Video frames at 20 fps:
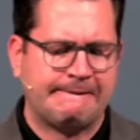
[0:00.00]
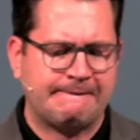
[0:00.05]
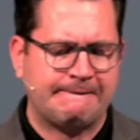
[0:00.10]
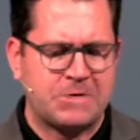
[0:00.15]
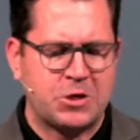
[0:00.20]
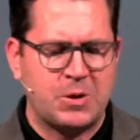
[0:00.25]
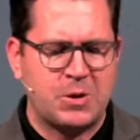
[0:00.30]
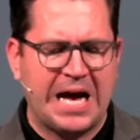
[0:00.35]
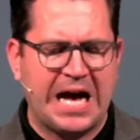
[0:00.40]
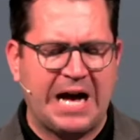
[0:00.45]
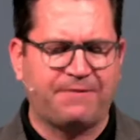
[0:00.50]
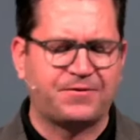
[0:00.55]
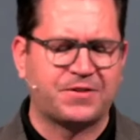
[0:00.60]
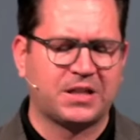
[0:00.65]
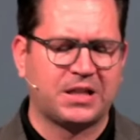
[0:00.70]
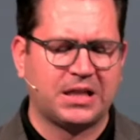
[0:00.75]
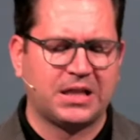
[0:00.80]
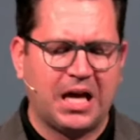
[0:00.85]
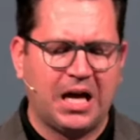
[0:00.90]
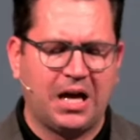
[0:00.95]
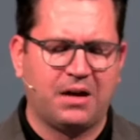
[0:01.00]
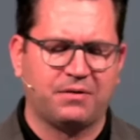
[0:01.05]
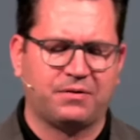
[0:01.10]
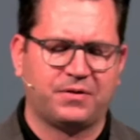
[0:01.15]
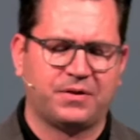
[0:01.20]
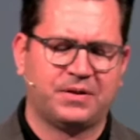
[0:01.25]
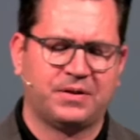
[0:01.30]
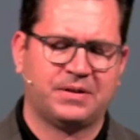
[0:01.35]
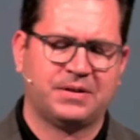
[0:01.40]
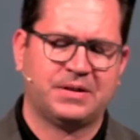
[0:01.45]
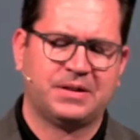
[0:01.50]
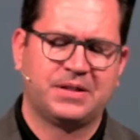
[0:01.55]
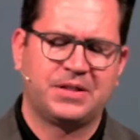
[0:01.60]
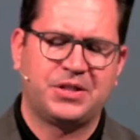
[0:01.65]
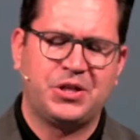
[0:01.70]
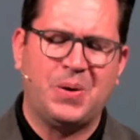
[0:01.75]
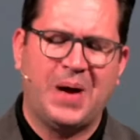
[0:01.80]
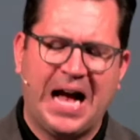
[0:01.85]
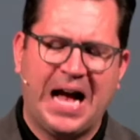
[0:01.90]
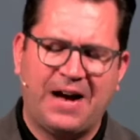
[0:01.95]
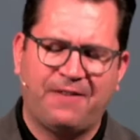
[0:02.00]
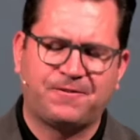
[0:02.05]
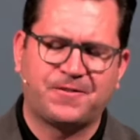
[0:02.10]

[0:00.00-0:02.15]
You have to love. You have